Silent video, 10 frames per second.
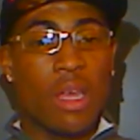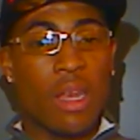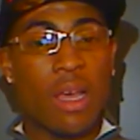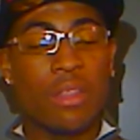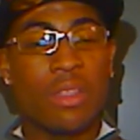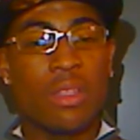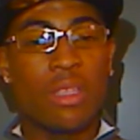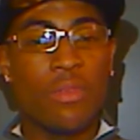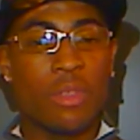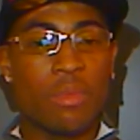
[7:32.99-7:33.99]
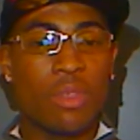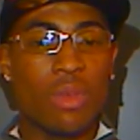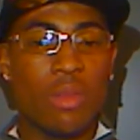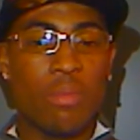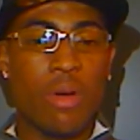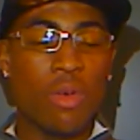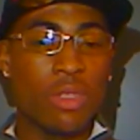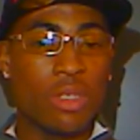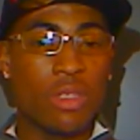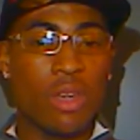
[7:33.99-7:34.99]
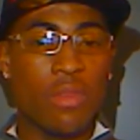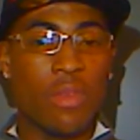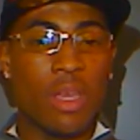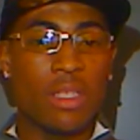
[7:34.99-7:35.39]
Now, the difference between polls and surveys